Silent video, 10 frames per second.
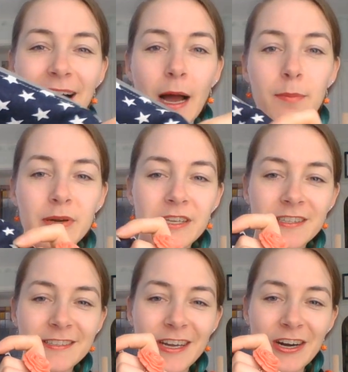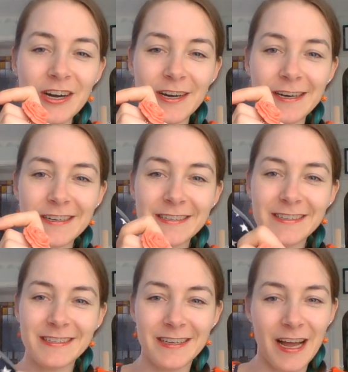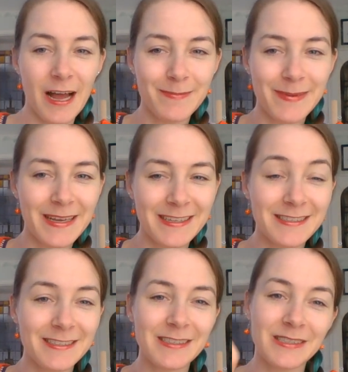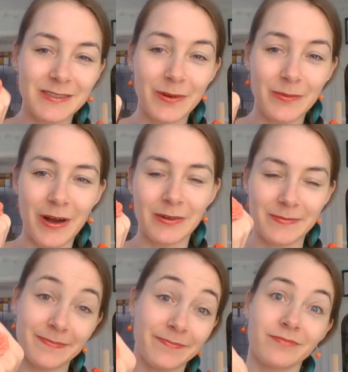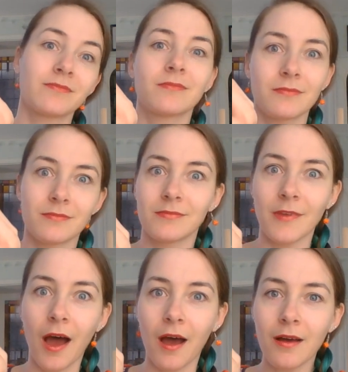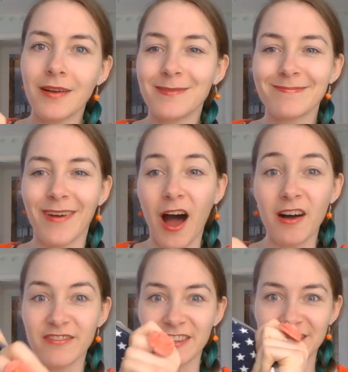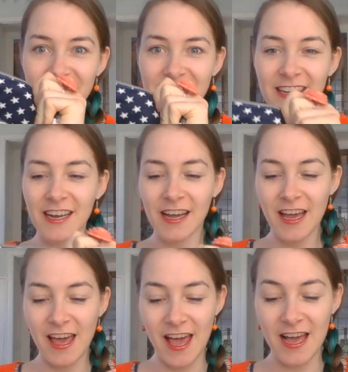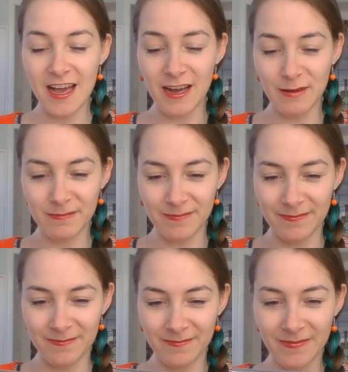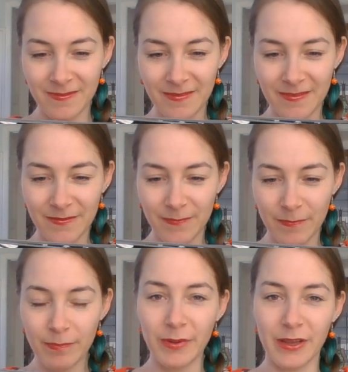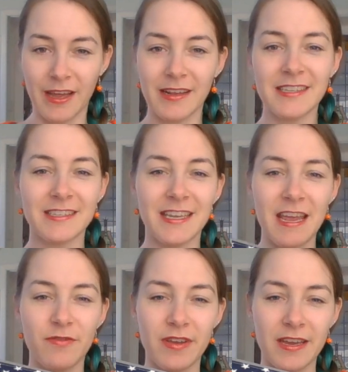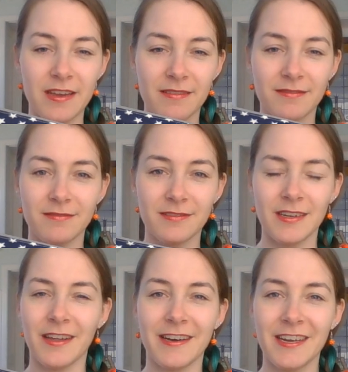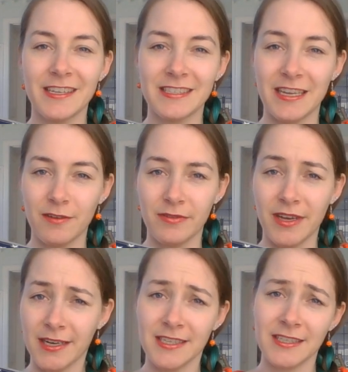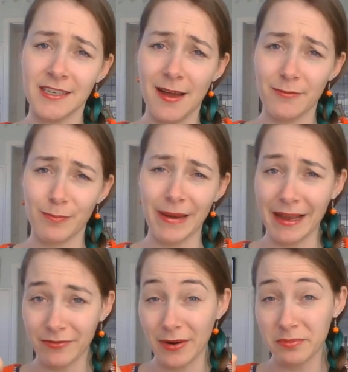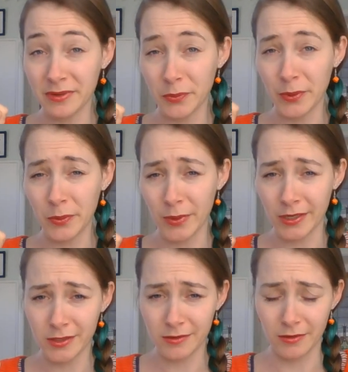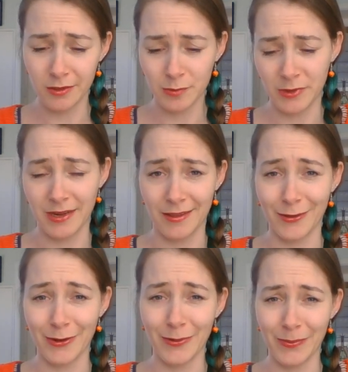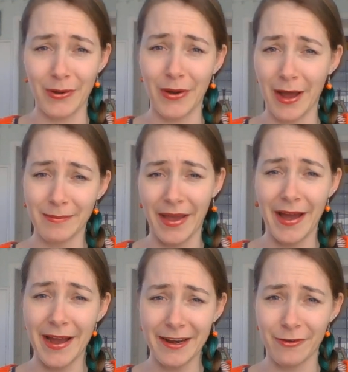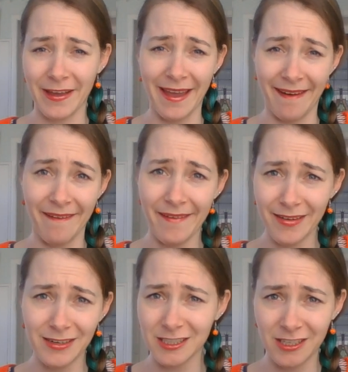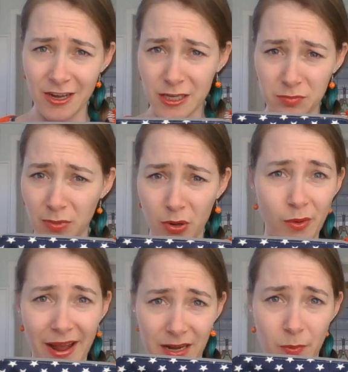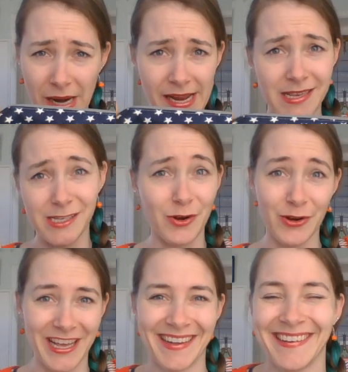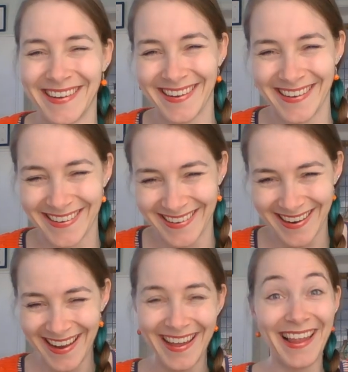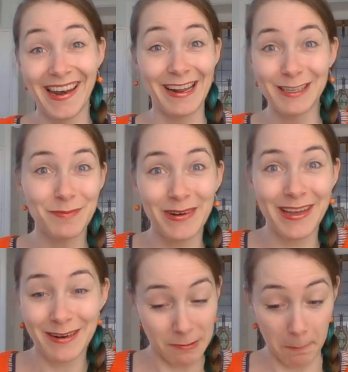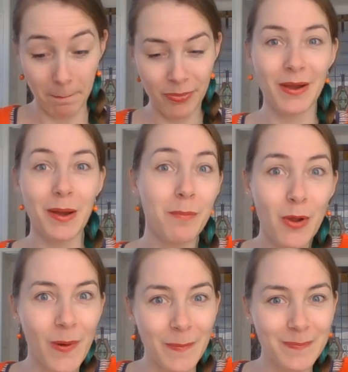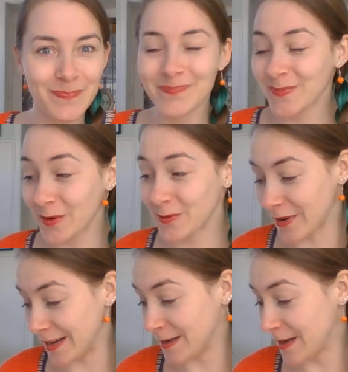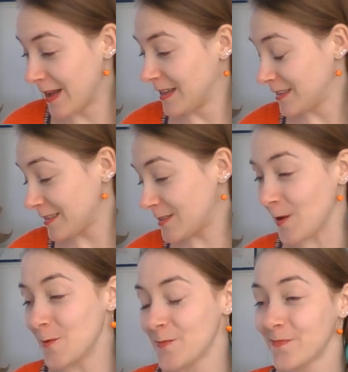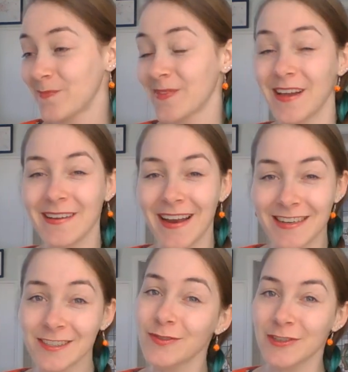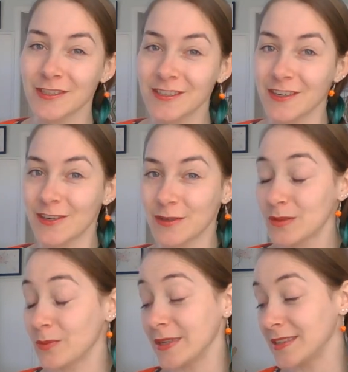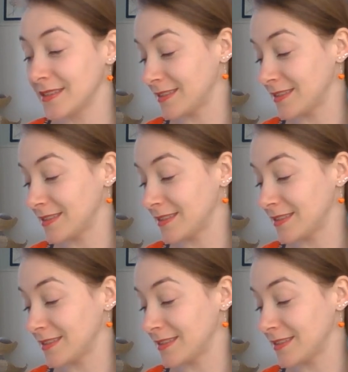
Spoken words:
I put in stars because, well, duh, obviously. But it's navy. The lining is navy. I didn't have a black fabric with white stars, but I thought, well, I don't care. The sky's blue anyway, so let's put in a blue one, right? So let's first start with,